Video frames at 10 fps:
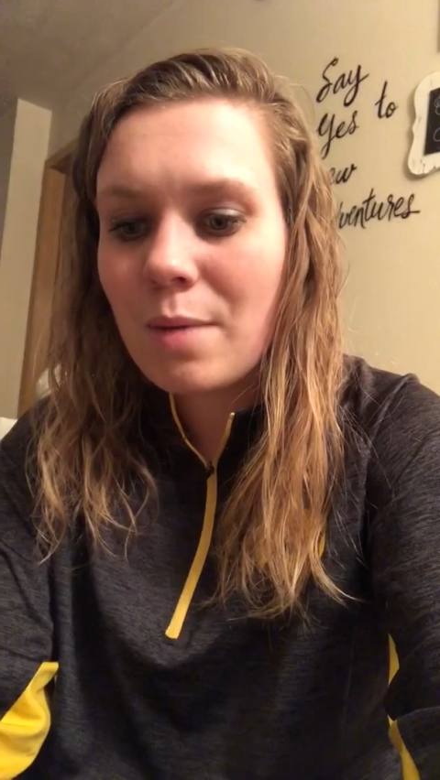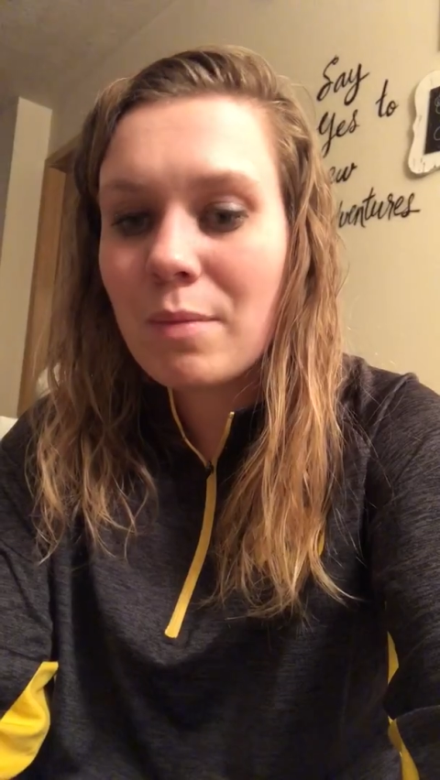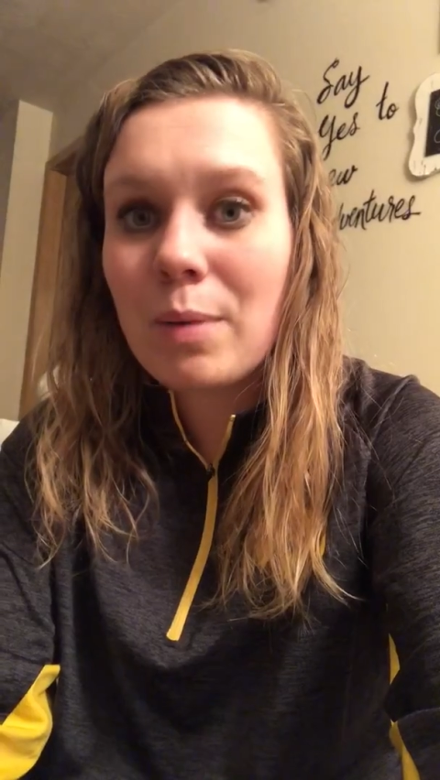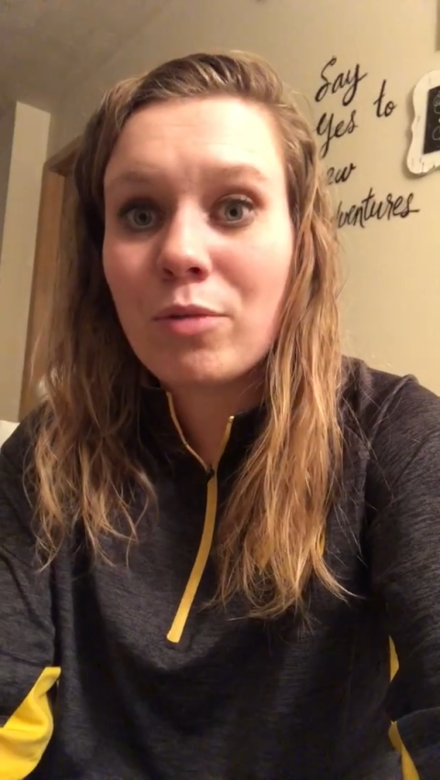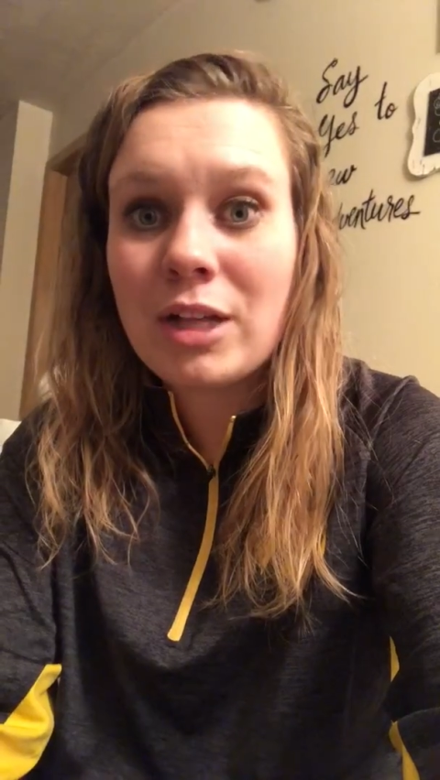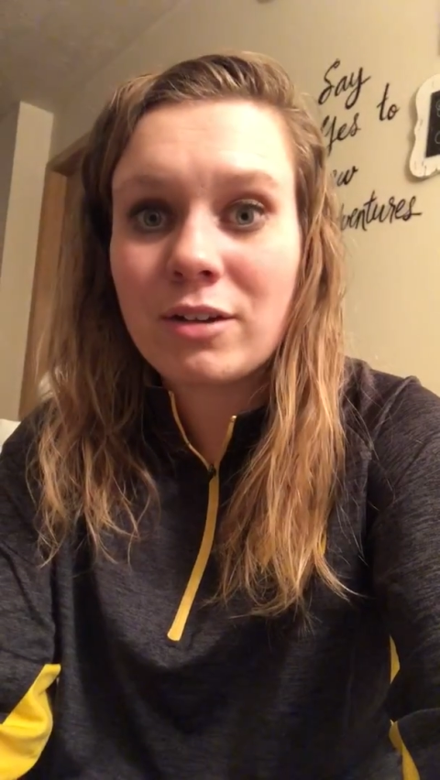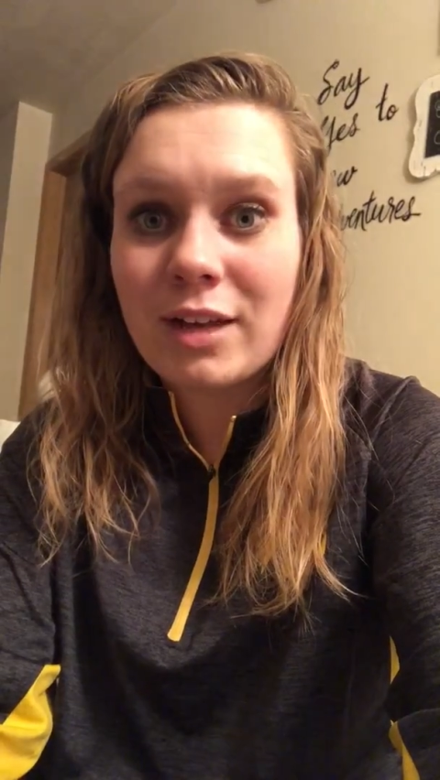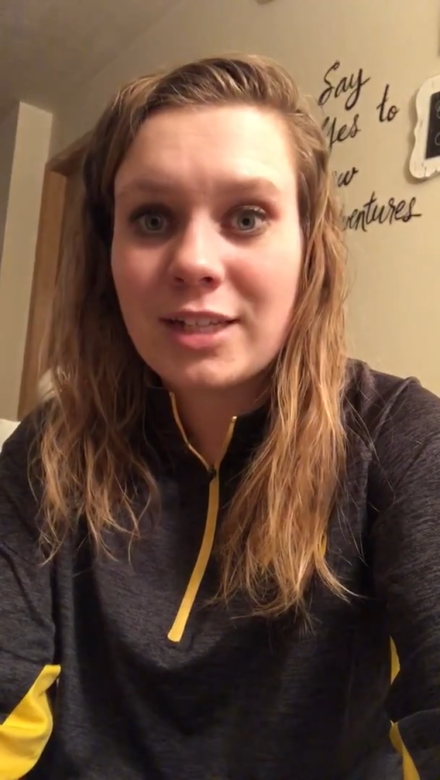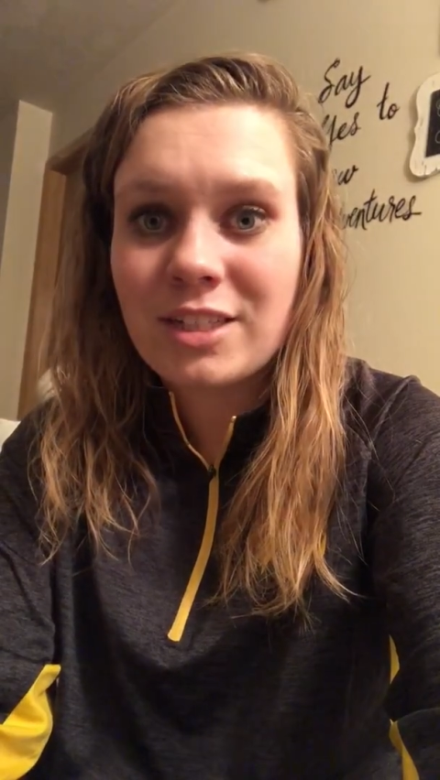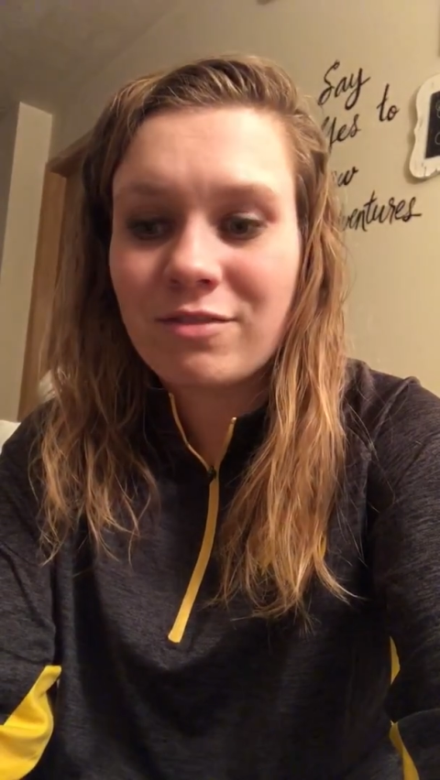My brother
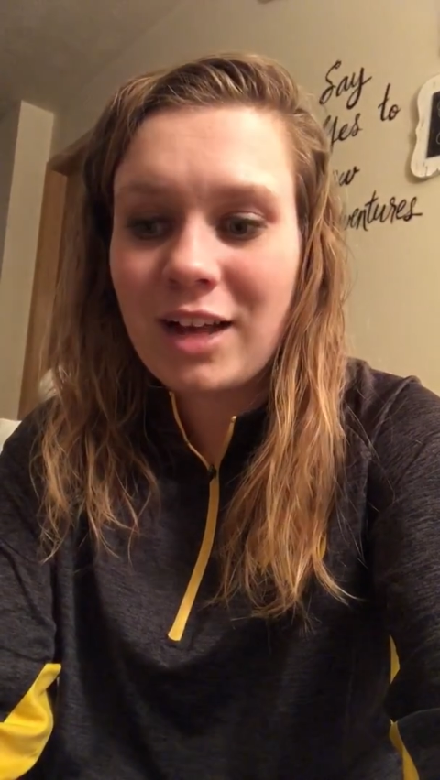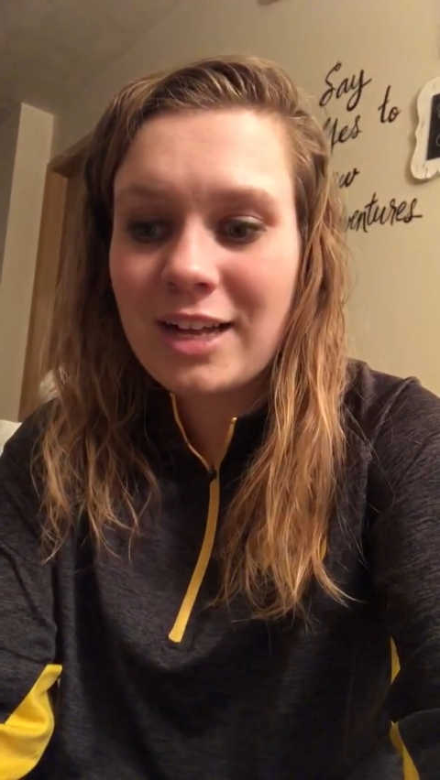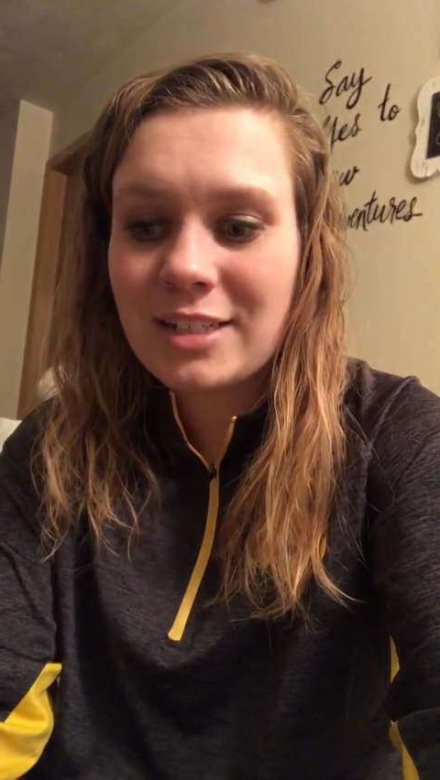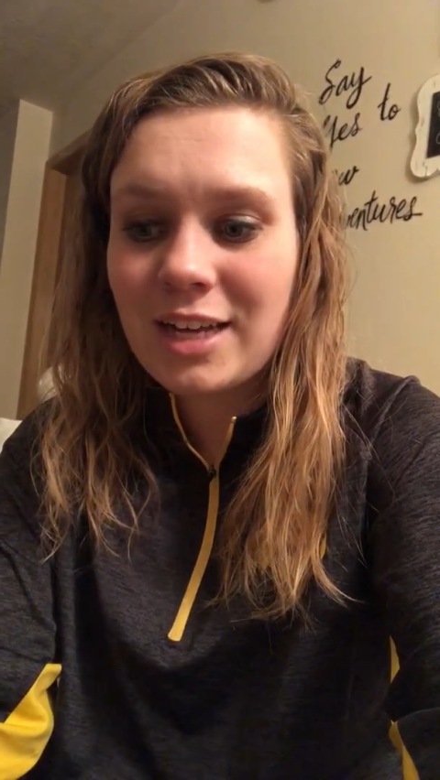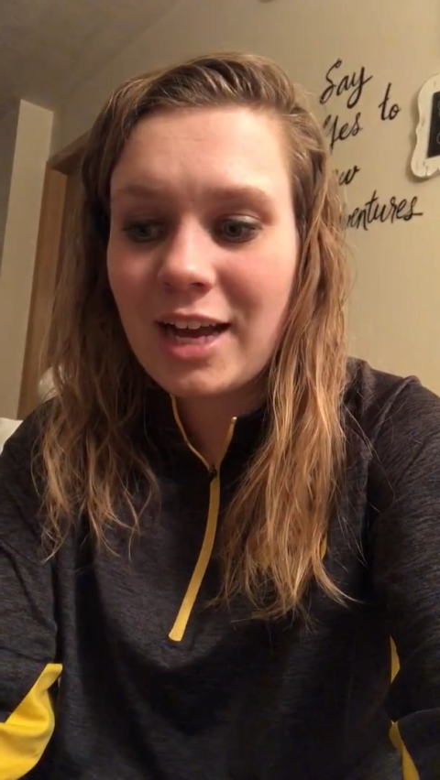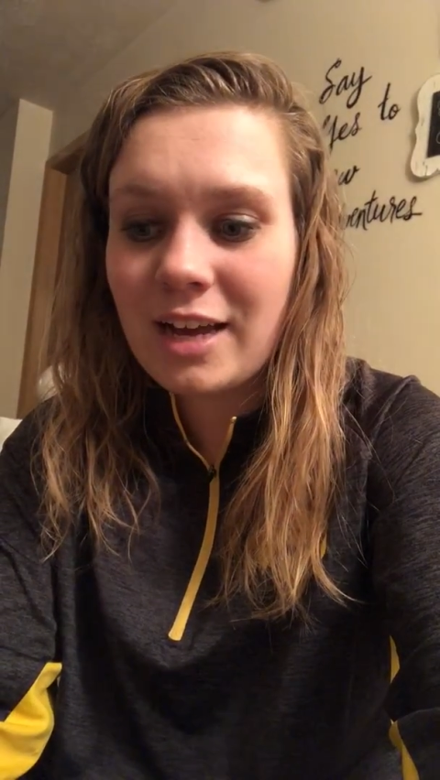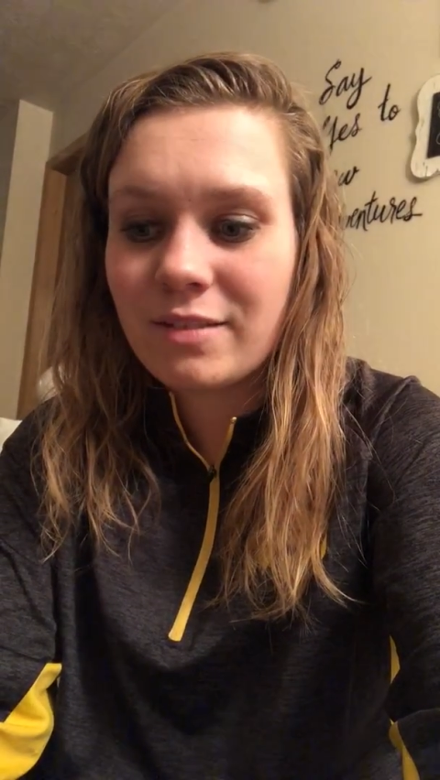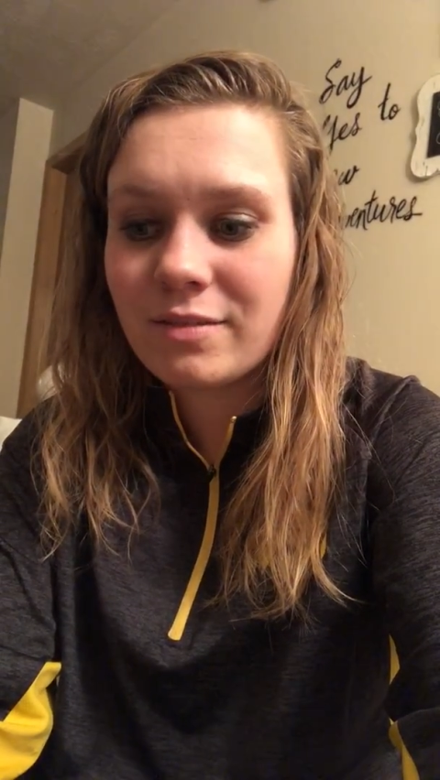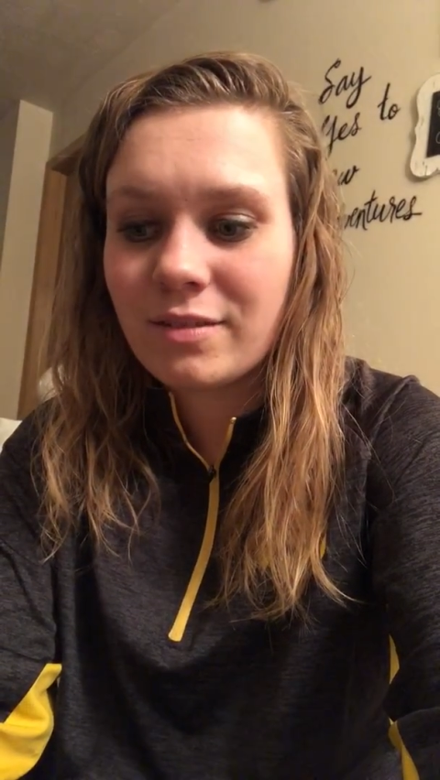likes to fly his kite.